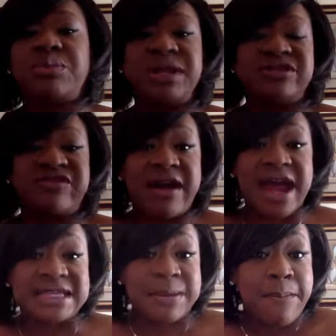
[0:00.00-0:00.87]
but as far
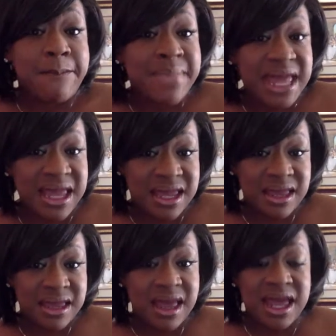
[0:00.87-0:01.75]
as
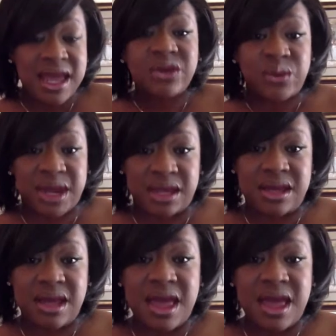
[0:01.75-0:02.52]
me entering